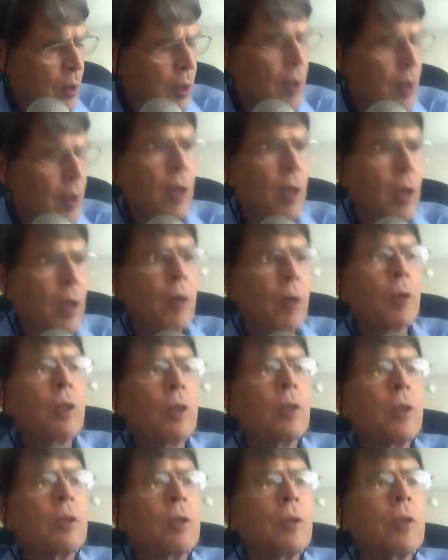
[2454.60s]
where
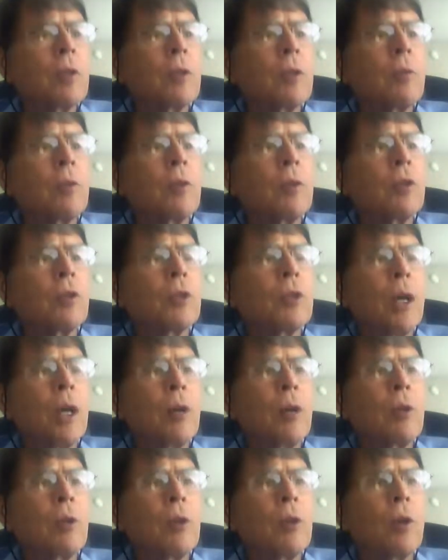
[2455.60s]
you're dealing with the
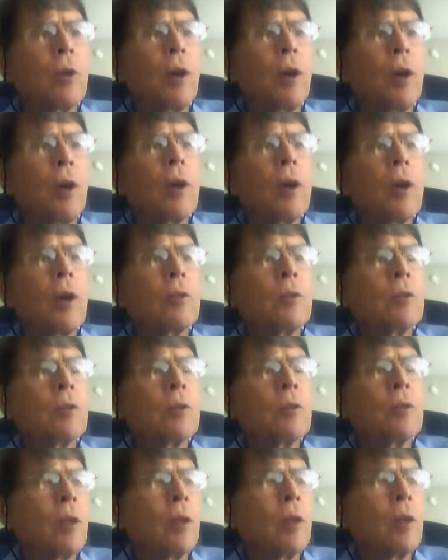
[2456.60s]
childhood origins
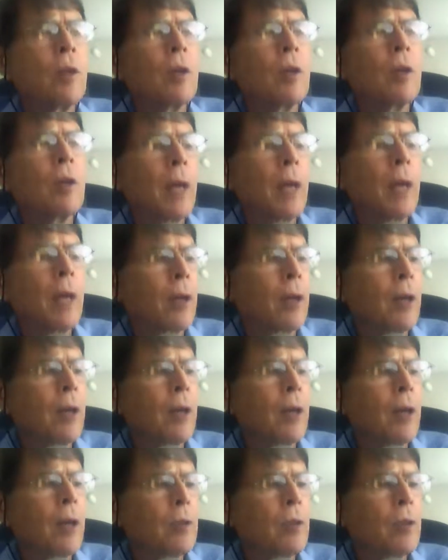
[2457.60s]
of your
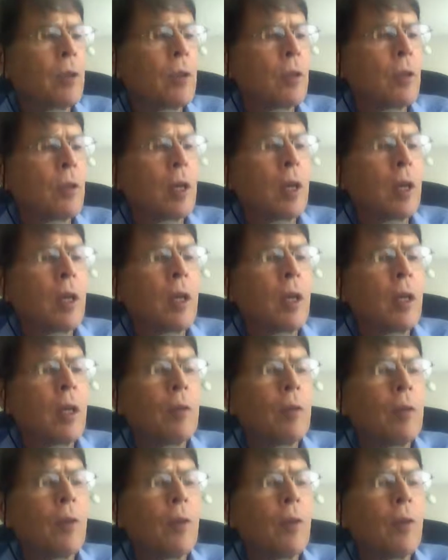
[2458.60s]
patterns,
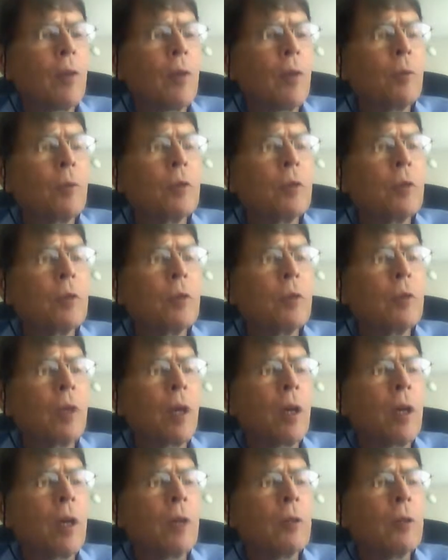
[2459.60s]
involves
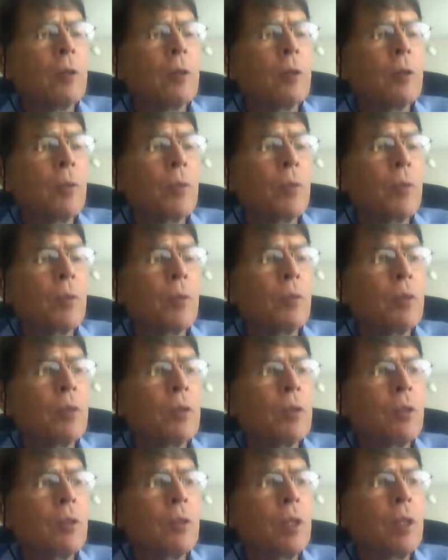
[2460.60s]
sometimes
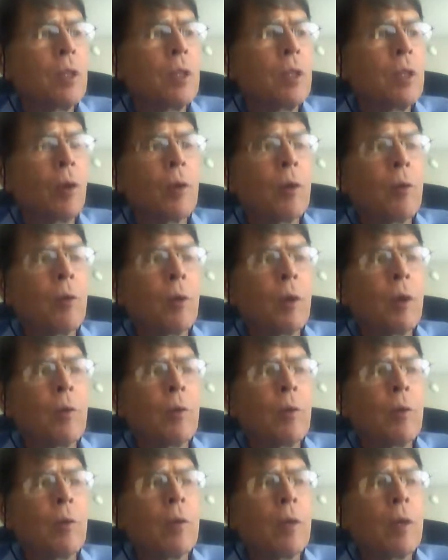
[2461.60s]
deep work with
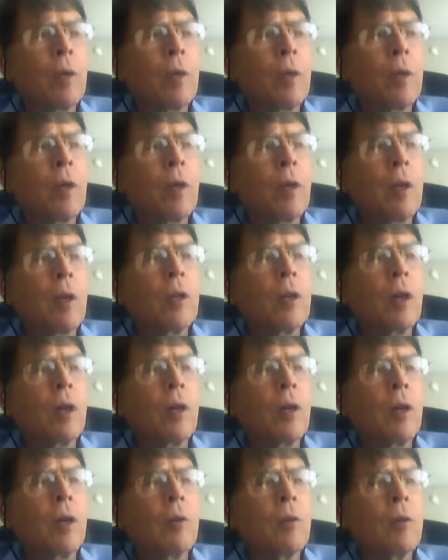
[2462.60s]

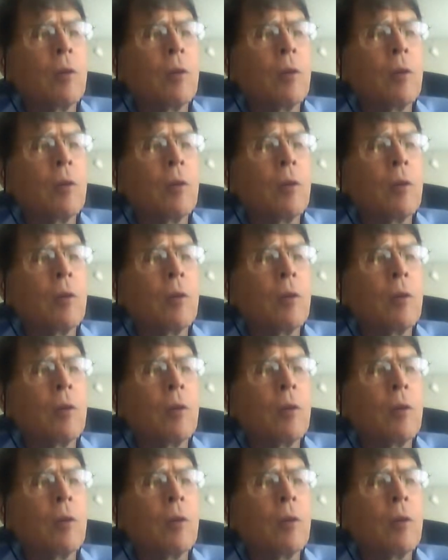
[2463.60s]
young,